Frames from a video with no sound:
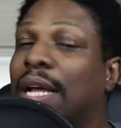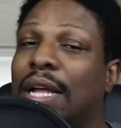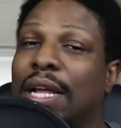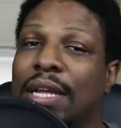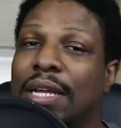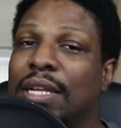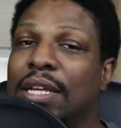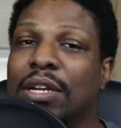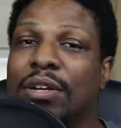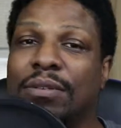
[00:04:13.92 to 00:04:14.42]

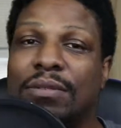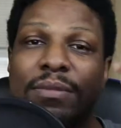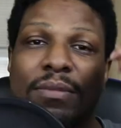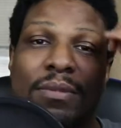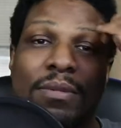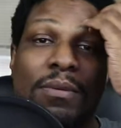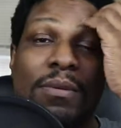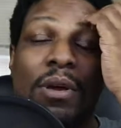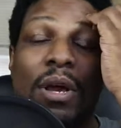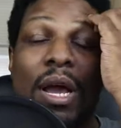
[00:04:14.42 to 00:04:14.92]
You know.
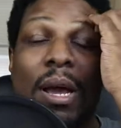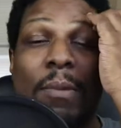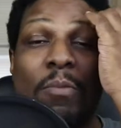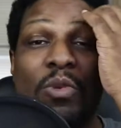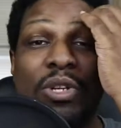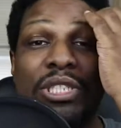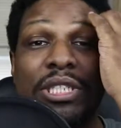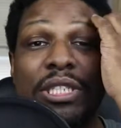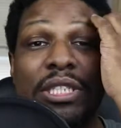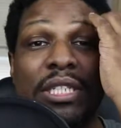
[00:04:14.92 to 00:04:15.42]
I'm
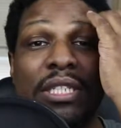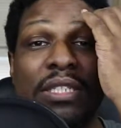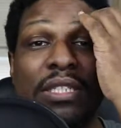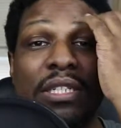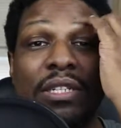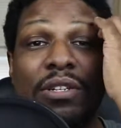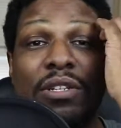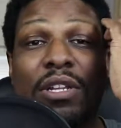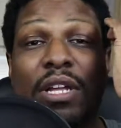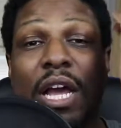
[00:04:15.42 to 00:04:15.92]
wishing
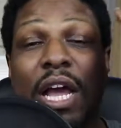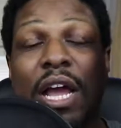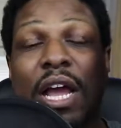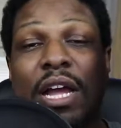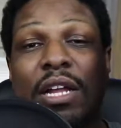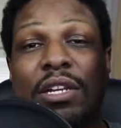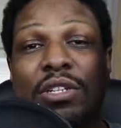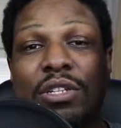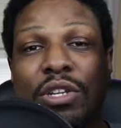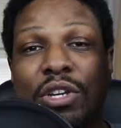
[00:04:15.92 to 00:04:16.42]
DC
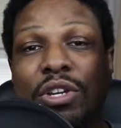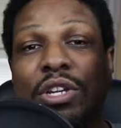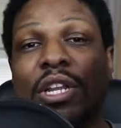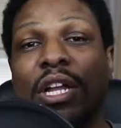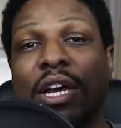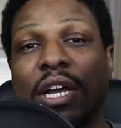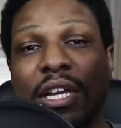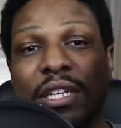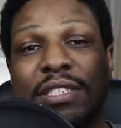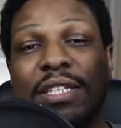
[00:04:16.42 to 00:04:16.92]
good
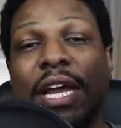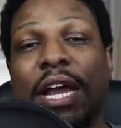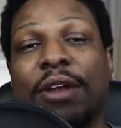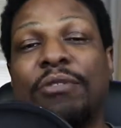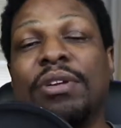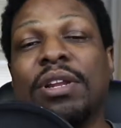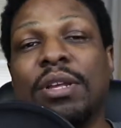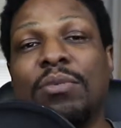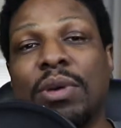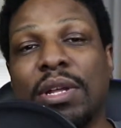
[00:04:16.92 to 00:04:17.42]
luck, because I
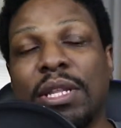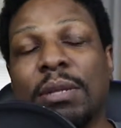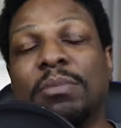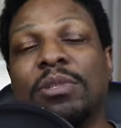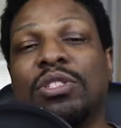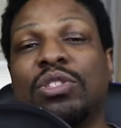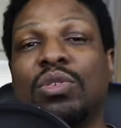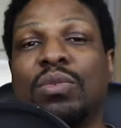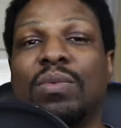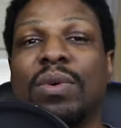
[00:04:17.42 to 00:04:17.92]
really want them to
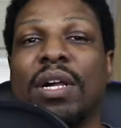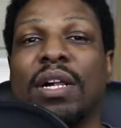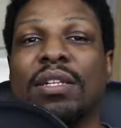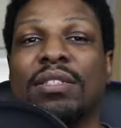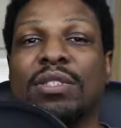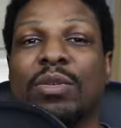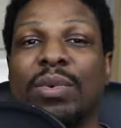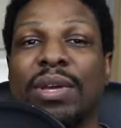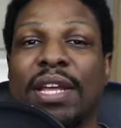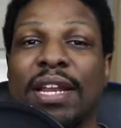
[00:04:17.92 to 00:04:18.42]
do well,
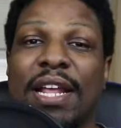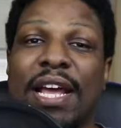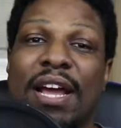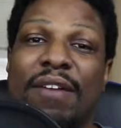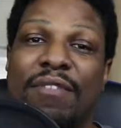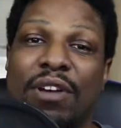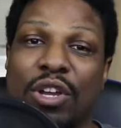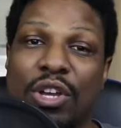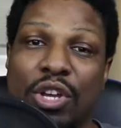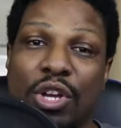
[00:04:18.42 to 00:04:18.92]
so we can have
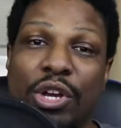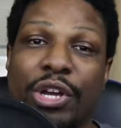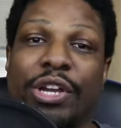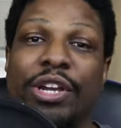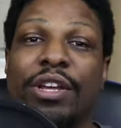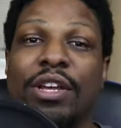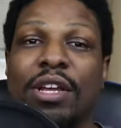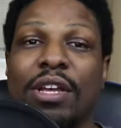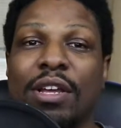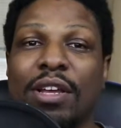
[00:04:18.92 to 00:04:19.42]
a good,
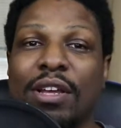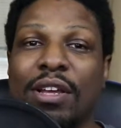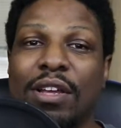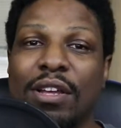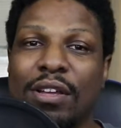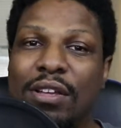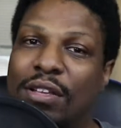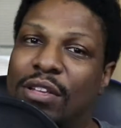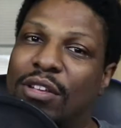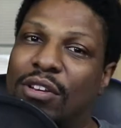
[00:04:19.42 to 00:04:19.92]

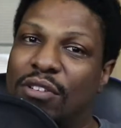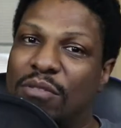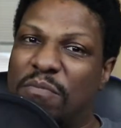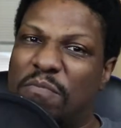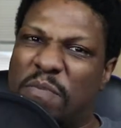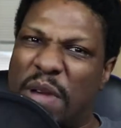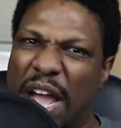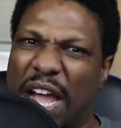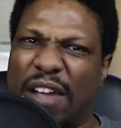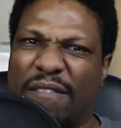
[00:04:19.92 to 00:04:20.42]
you know,
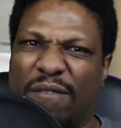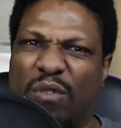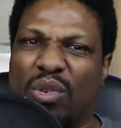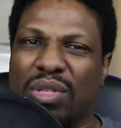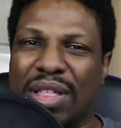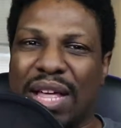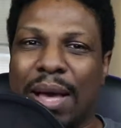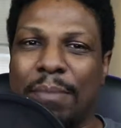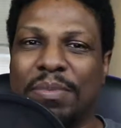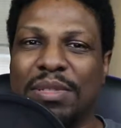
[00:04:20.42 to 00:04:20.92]
back and forth
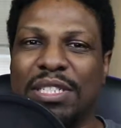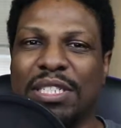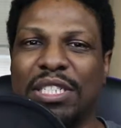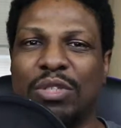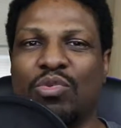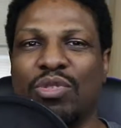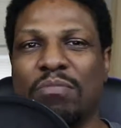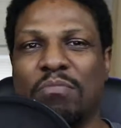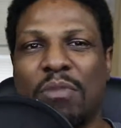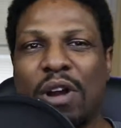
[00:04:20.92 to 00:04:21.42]
competition
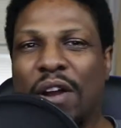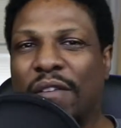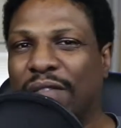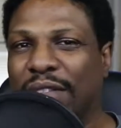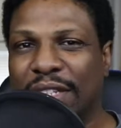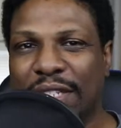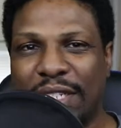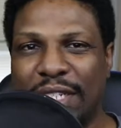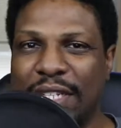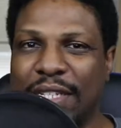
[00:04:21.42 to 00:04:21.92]
with Marvel
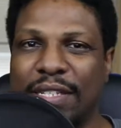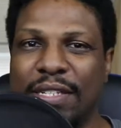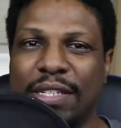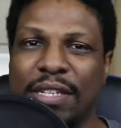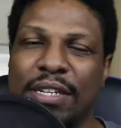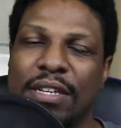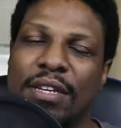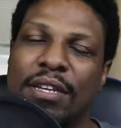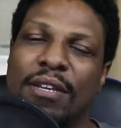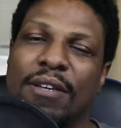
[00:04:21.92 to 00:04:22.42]
and DC.
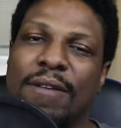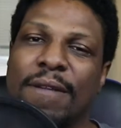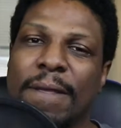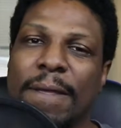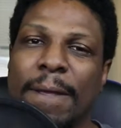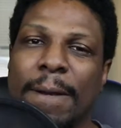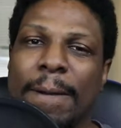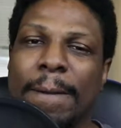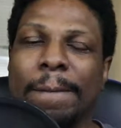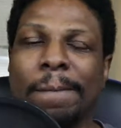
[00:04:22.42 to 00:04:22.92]

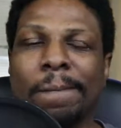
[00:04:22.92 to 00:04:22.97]
You know,